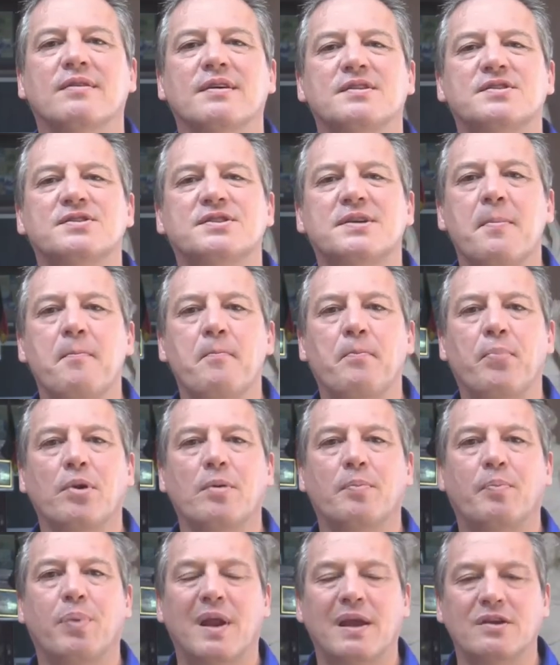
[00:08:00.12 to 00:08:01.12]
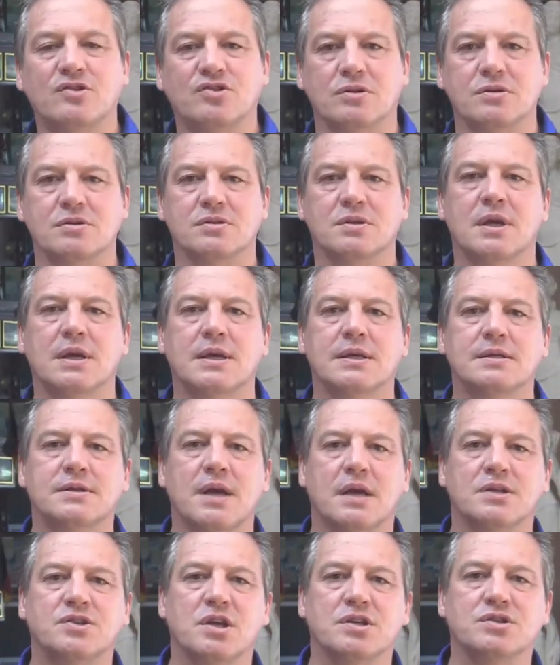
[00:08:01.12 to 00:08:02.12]
the simple pleasures
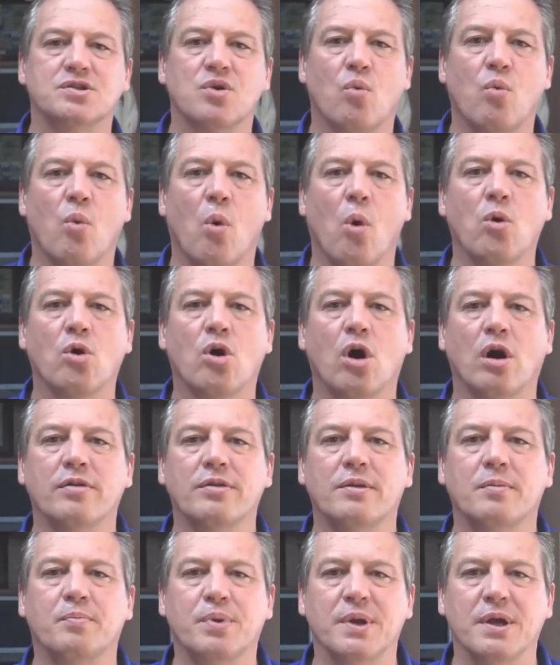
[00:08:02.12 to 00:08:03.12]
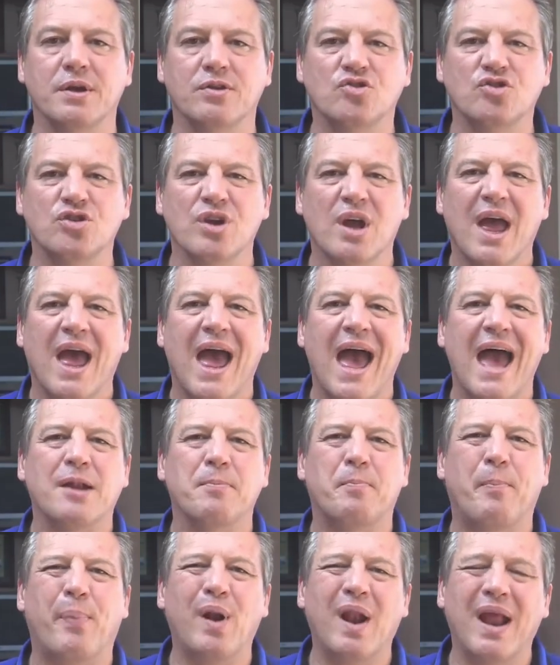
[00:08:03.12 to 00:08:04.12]
such as a walk on the beach
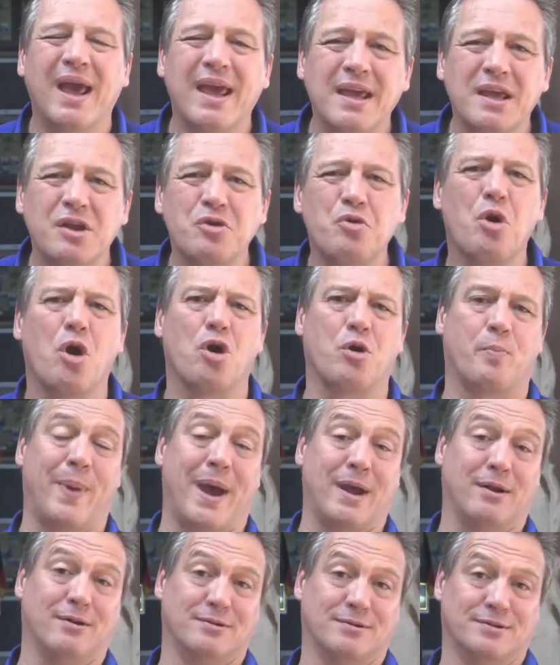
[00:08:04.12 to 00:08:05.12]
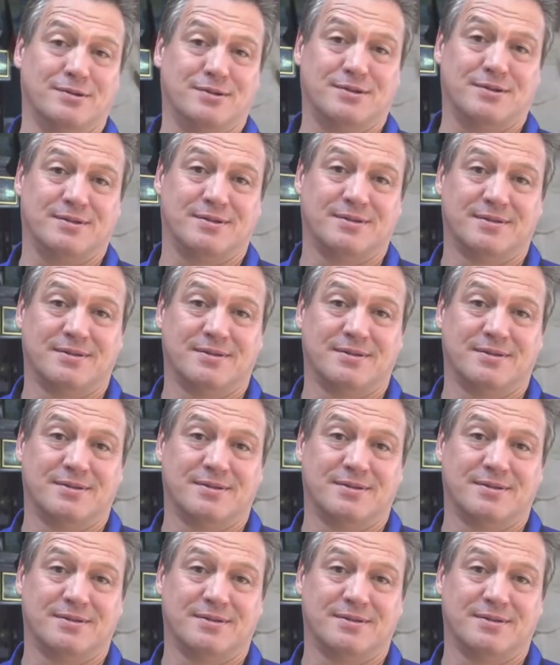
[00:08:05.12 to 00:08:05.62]
and playing in rock puddles.